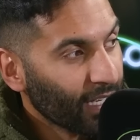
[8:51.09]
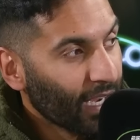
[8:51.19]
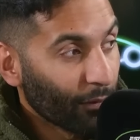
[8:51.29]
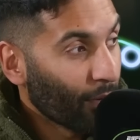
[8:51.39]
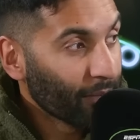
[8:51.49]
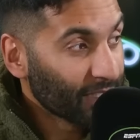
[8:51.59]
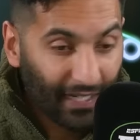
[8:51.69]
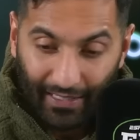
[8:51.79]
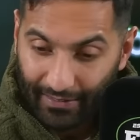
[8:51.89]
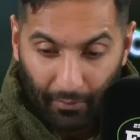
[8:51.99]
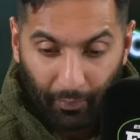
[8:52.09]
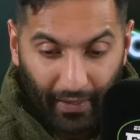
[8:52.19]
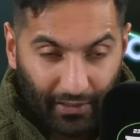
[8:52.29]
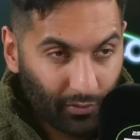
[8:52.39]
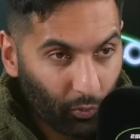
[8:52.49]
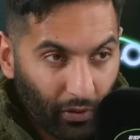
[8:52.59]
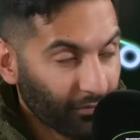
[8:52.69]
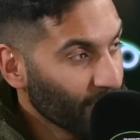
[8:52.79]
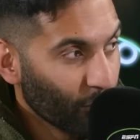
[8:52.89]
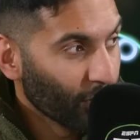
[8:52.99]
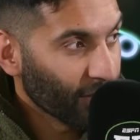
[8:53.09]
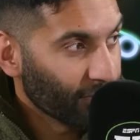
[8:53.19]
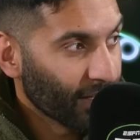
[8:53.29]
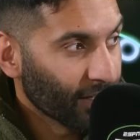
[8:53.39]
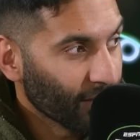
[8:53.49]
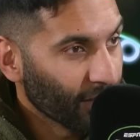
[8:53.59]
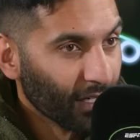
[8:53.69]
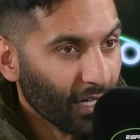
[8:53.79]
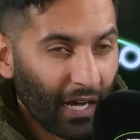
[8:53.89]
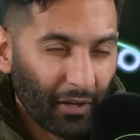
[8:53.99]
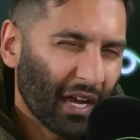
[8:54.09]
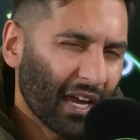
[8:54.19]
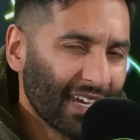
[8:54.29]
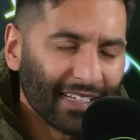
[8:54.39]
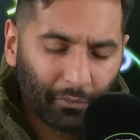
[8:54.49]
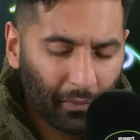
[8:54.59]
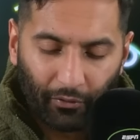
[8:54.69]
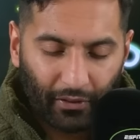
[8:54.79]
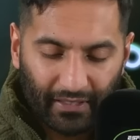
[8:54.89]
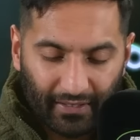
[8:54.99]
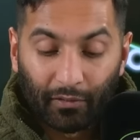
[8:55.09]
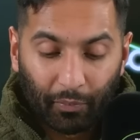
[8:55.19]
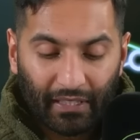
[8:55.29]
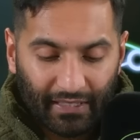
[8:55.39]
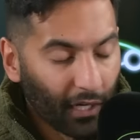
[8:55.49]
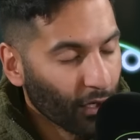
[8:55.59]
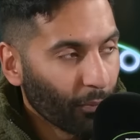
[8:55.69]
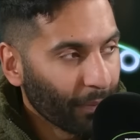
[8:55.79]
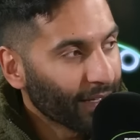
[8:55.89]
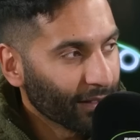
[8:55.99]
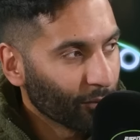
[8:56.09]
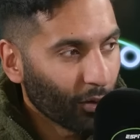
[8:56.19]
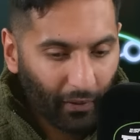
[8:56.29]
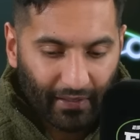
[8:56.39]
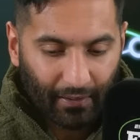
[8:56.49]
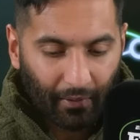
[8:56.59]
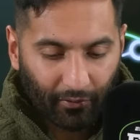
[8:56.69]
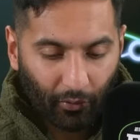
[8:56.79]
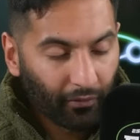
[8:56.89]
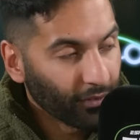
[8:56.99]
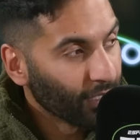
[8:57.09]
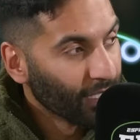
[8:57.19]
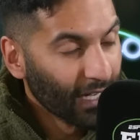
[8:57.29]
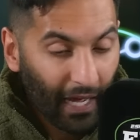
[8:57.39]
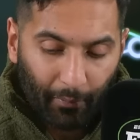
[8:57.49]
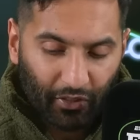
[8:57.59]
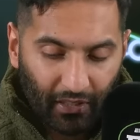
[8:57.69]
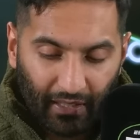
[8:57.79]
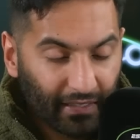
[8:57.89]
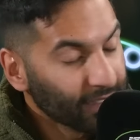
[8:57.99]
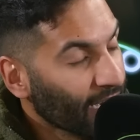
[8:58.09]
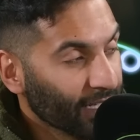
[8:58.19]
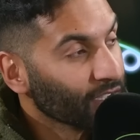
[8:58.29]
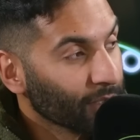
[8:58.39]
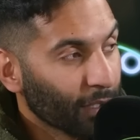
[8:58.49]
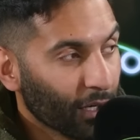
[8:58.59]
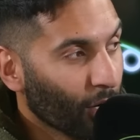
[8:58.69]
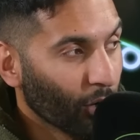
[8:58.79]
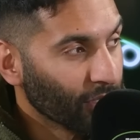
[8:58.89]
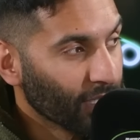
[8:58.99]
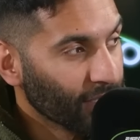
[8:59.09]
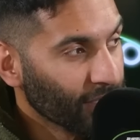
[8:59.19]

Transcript: And Wan-Bissaka is the best 1v1 defender. He hasn't been in recent times, but he's still a lot better than what West Ham have to offer. Emerson against Saka is going to be a long day.